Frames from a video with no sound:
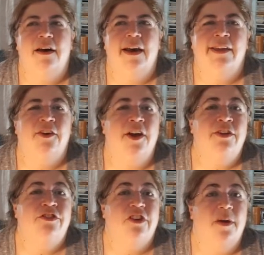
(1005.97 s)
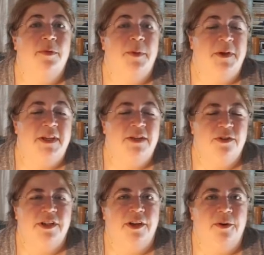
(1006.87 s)
I got a job about a
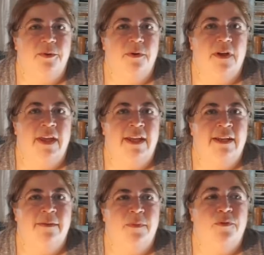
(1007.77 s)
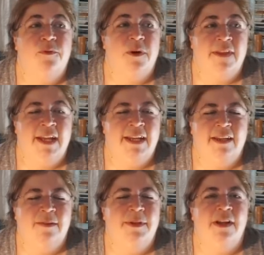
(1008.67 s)
year ago, and before that I
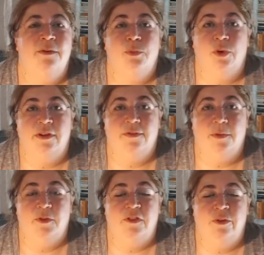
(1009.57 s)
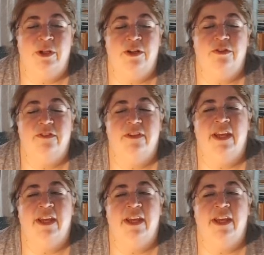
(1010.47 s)
had been unemployed for almost 2 years.